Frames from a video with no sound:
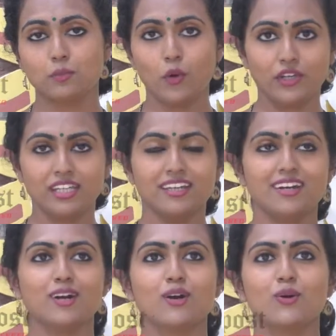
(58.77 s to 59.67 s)
boy
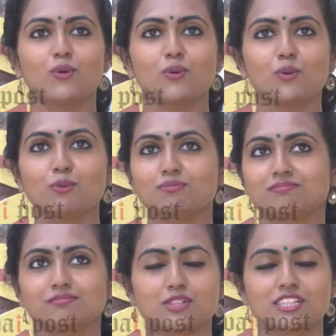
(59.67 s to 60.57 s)
who
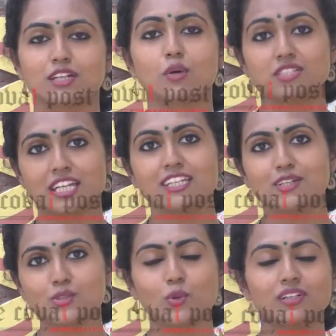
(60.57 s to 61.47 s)
was around 10
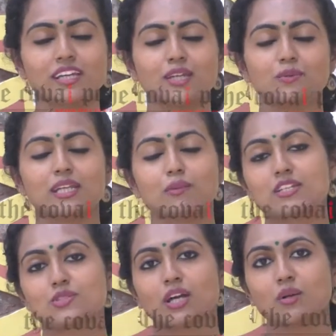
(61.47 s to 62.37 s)
years old, and when I
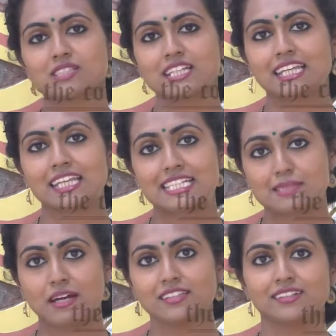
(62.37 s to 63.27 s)
went to counsel
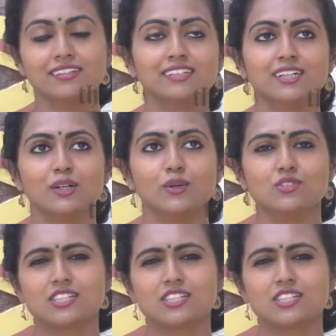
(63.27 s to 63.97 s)
his mother, who